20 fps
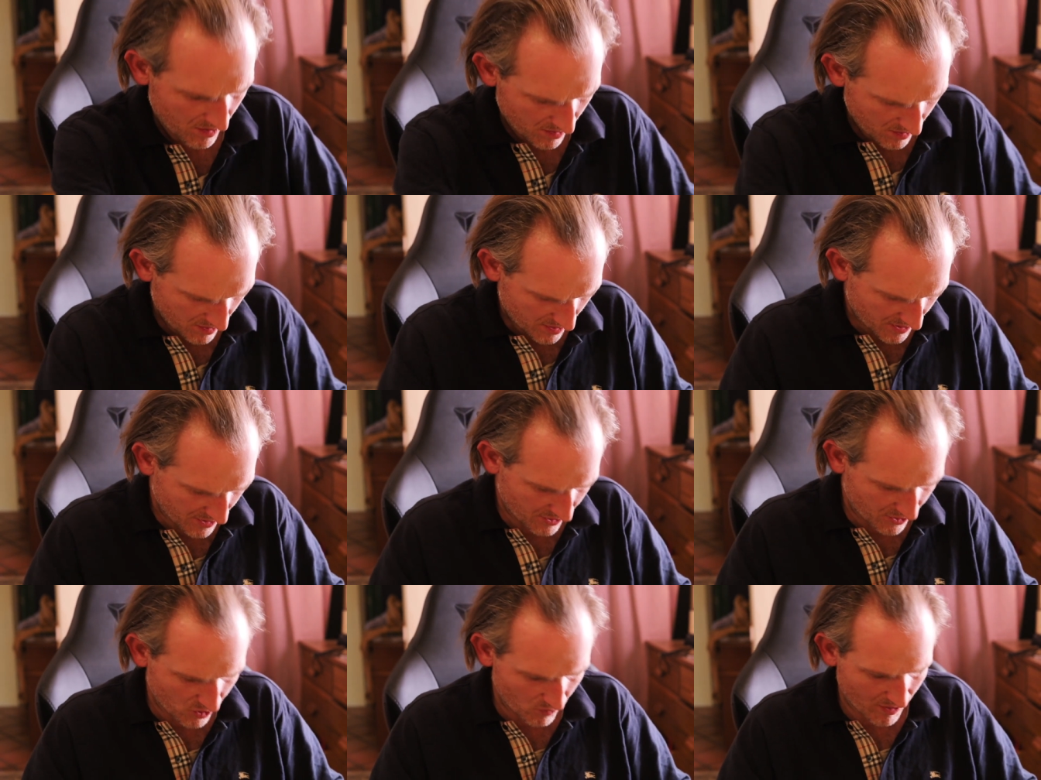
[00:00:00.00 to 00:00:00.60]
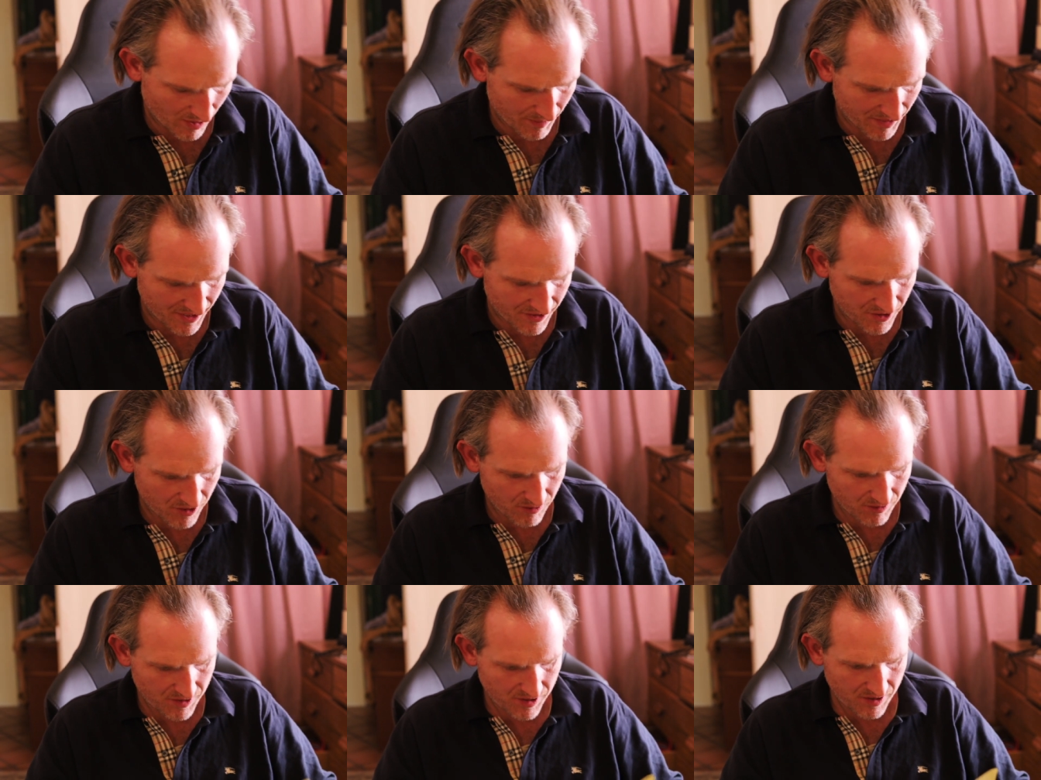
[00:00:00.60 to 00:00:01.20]
I don't know why my
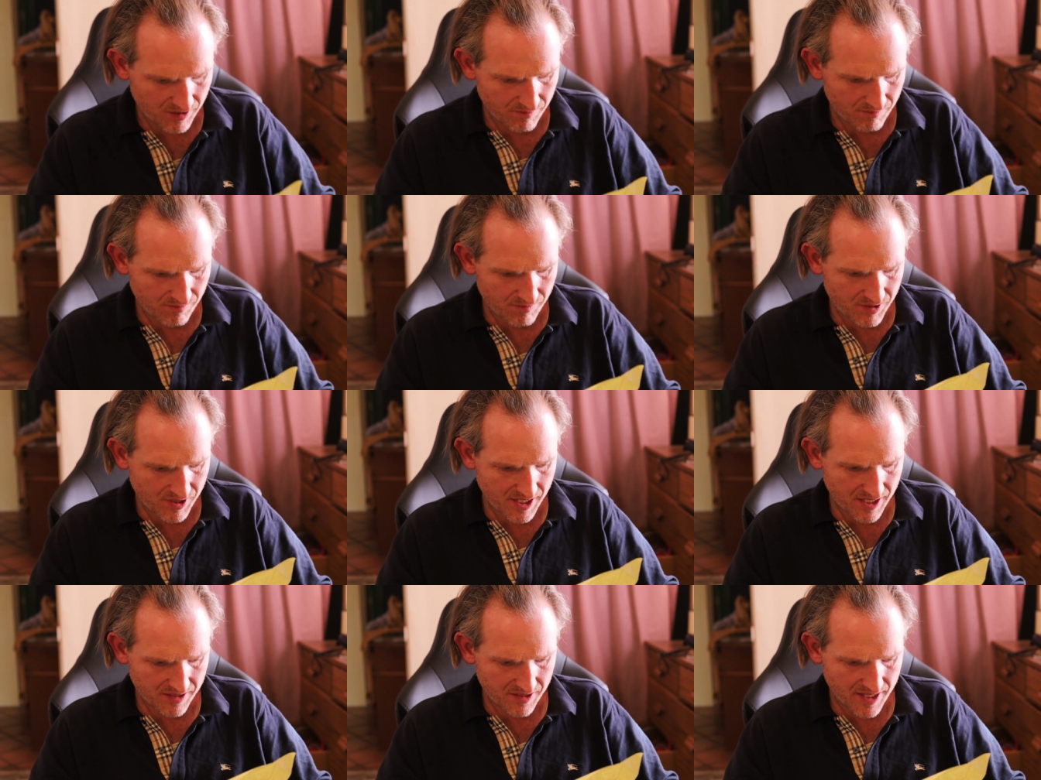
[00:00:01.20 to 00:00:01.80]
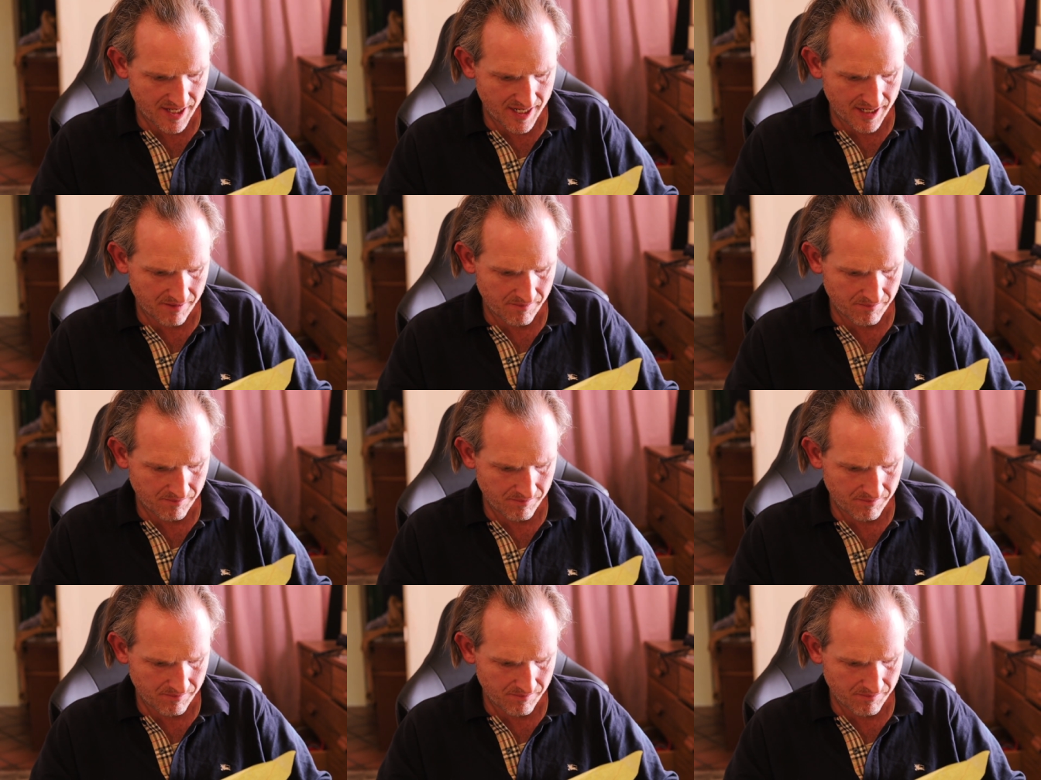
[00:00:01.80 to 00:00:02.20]
note says that.